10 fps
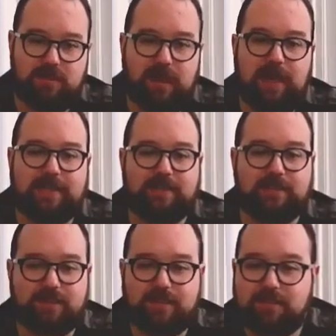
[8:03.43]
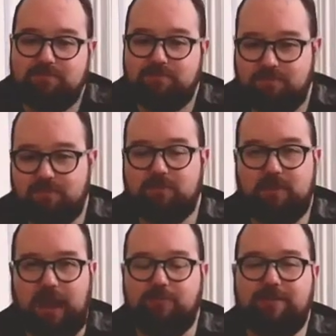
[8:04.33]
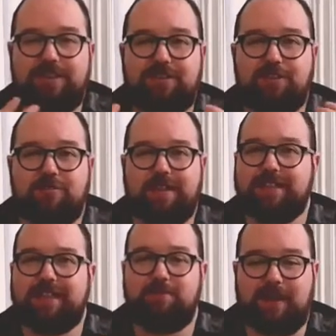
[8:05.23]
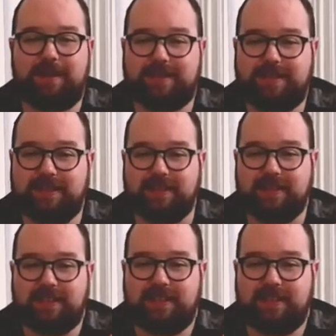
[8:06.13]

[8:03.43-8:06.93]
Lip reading: And I've written Trixie Pixie.